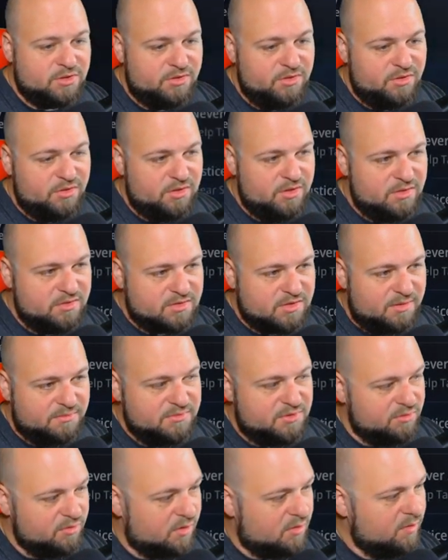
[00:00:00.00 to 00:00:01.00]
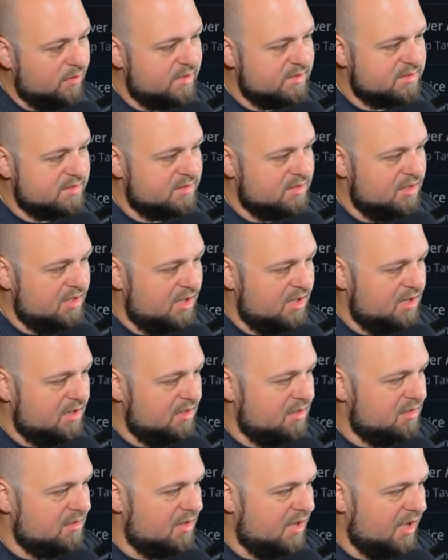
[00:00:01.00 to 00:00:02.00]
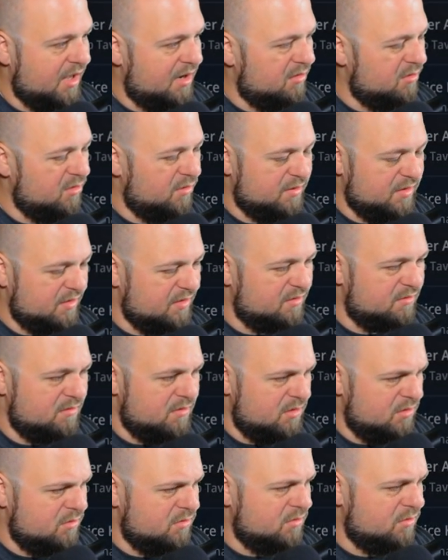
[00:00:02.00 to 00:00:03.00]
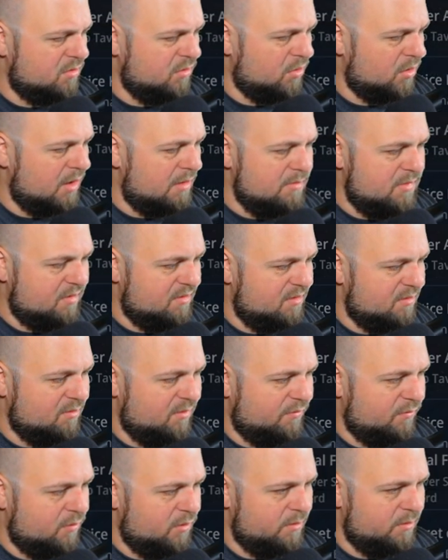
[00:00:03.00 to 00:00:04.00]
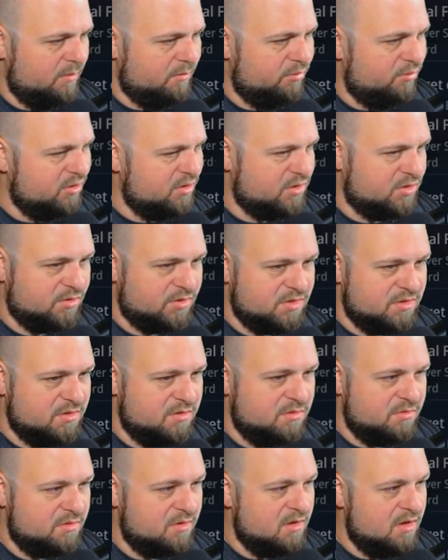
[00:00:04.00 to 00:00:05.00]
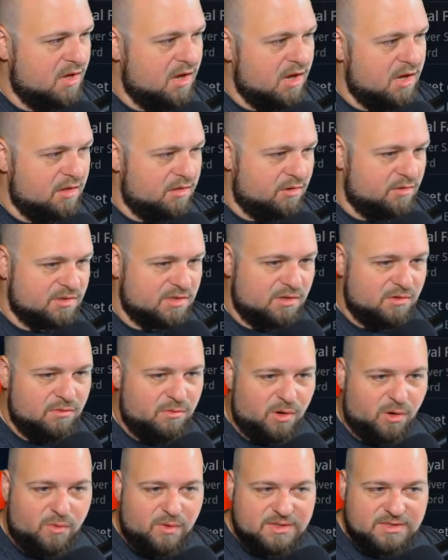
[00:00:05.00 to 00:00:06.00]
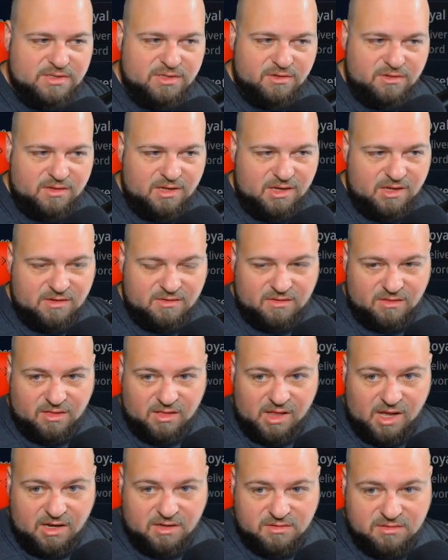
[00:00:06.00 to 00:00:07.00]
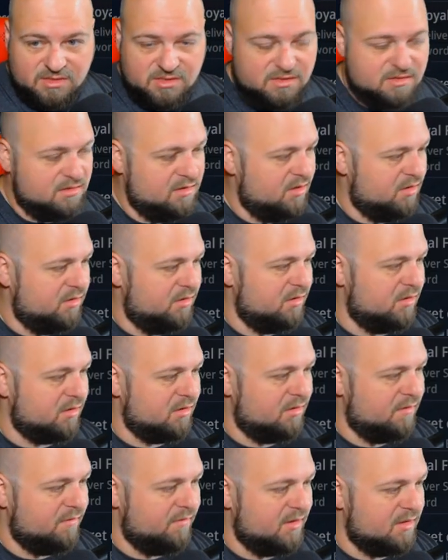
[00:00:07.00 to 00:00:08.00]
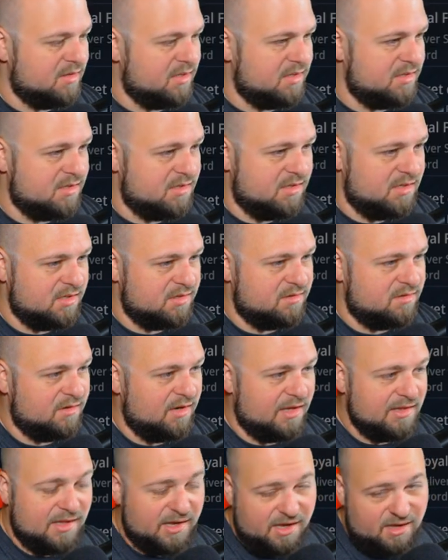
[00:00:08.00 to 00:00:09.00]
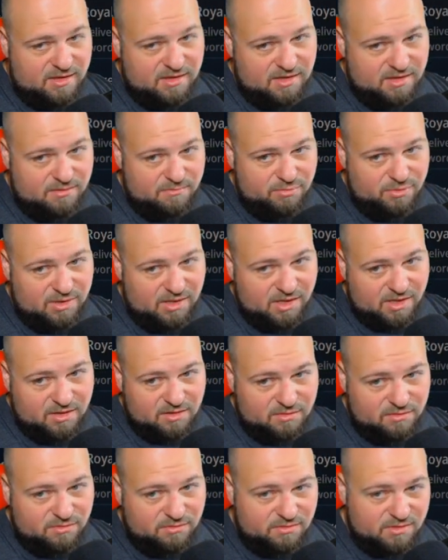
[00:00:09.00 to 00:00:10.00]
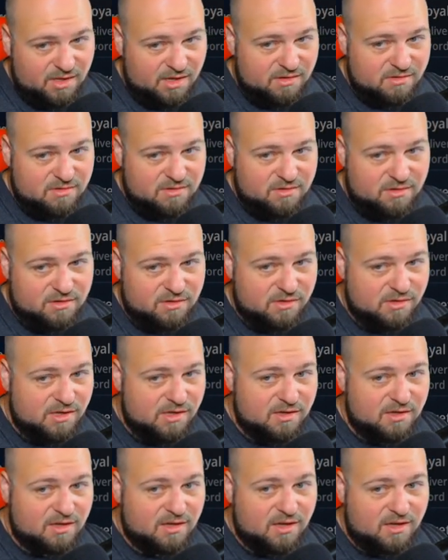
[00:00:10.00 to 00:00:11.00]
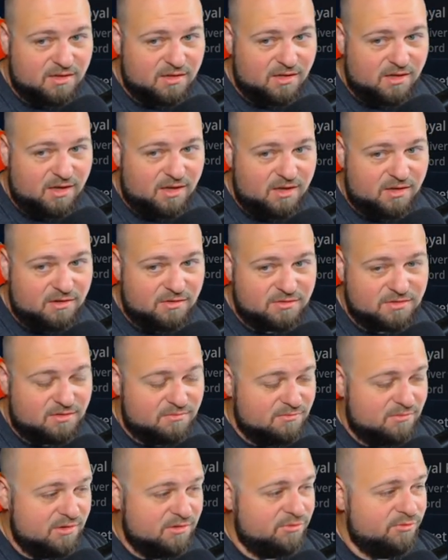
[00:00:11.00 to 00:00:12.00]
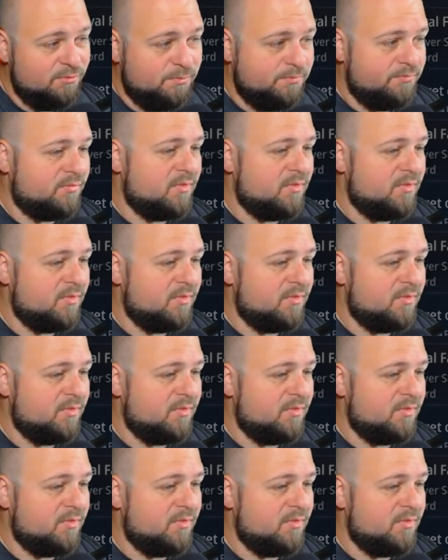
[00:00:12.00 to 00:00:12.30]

you're going to do here is come to requests. And I don't know if this is new or I missed it before, but I'm pretty sure it's new. There's a new request here that is locked under Fantasia Desert. I like how they didn't put like a little thing on here to indicate that, hey, there's something new.